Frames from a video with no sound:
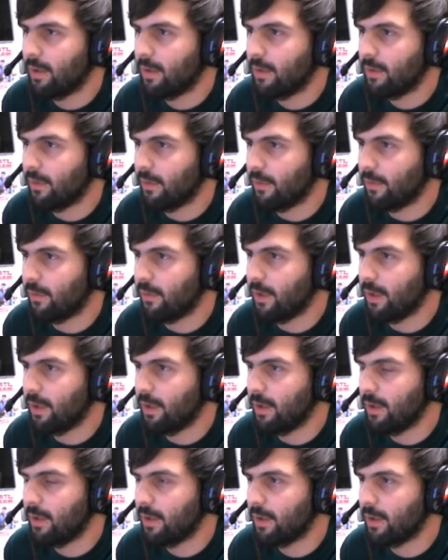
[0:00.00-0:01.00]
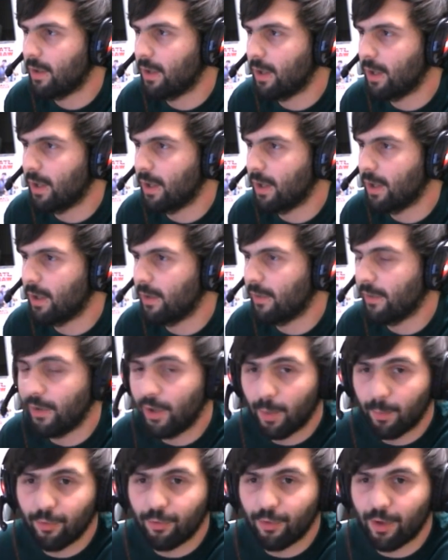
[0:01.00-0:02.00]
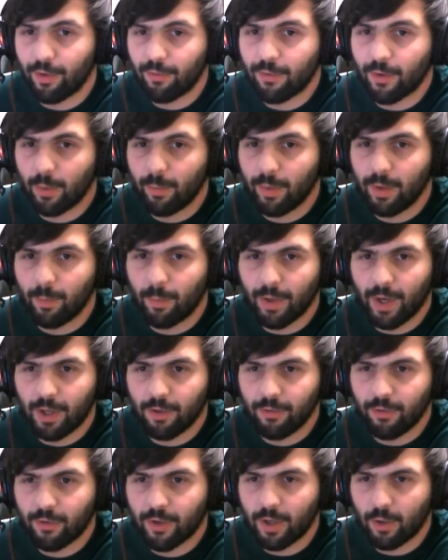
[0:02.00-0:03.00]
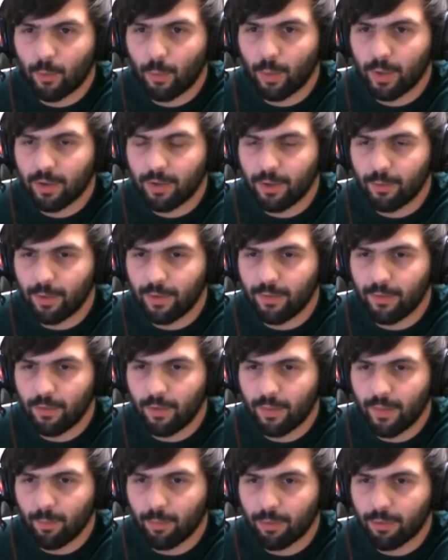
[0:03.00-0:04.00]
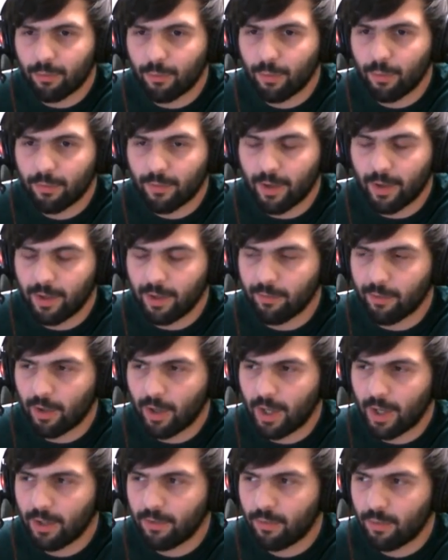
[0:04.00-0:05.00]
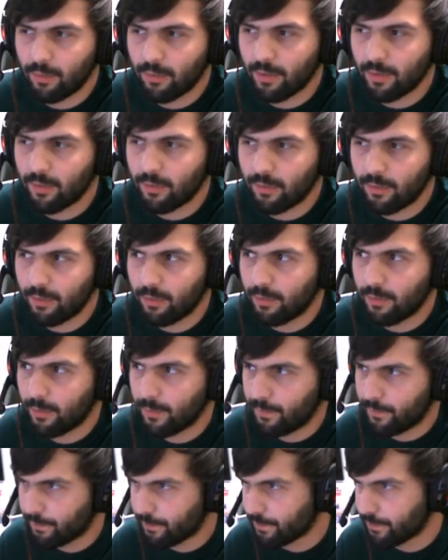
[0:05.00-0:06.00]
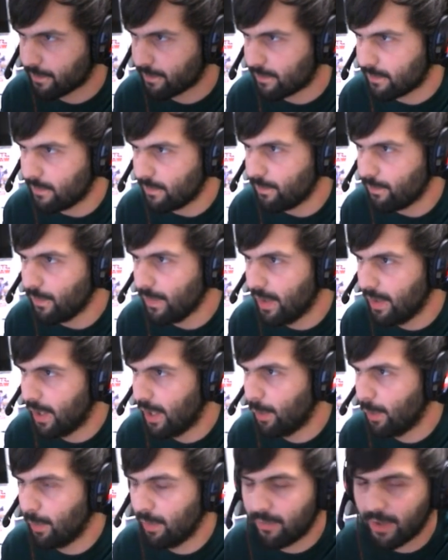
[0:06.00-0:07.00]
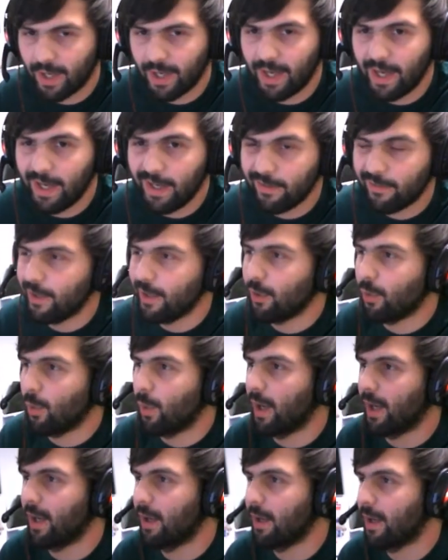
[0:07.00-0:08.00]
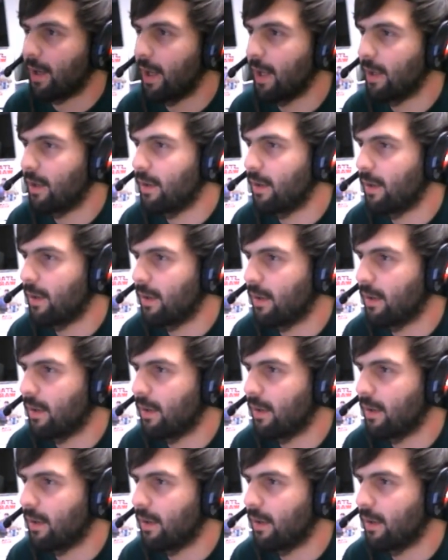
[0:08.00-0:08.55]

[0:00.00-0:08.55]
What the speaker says: see the numbers right in front of me, but I'll just quickly read them through for any of our iTunes listeners. We've got 18 Qui-Gon Kanan.